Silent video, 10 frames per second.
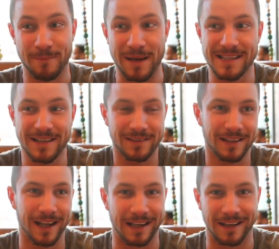
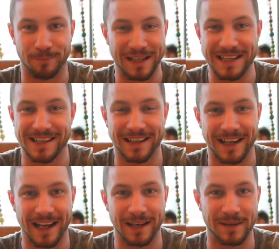basically like a pizza a
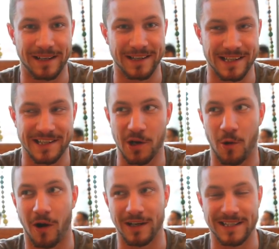day, because it's
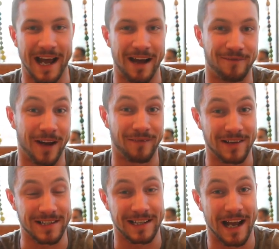so hard to have
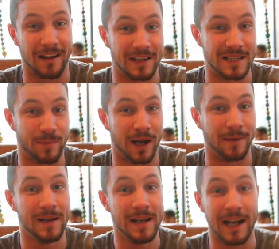5,000 calories,
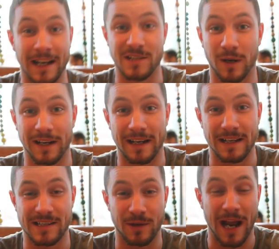but it is what it
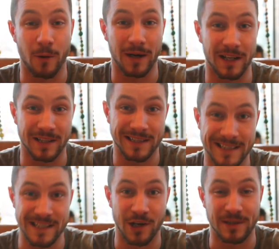is. So now we're gonna,
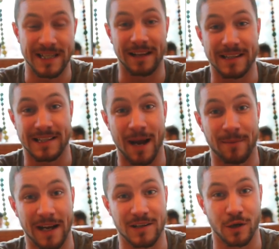you know, take this
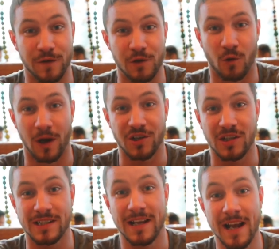time to answer a few
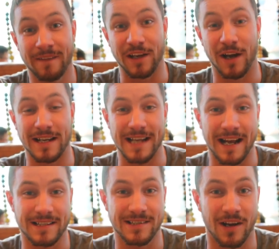questions that you guys
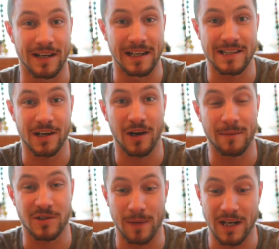asked us on
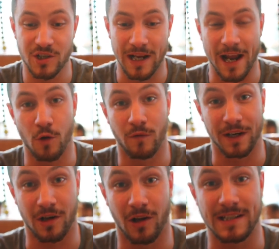Instagram. So make sure to head over
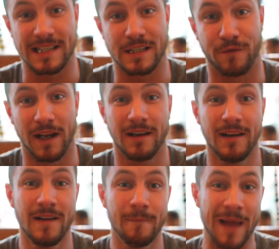to Colossus Fit,
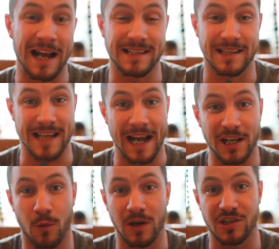ask us
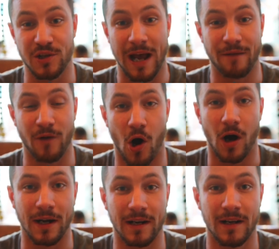any questions you have
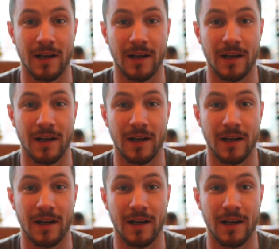on